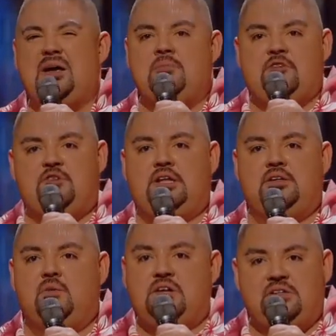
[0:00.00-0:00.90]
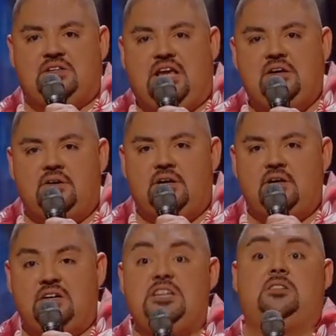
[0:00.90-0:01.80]
My friend, we're not angry,
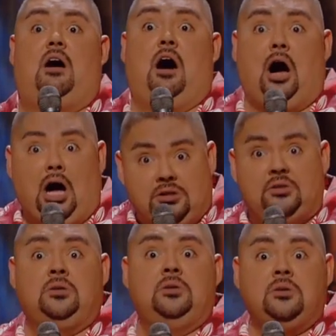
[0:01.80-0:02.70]
it's hot.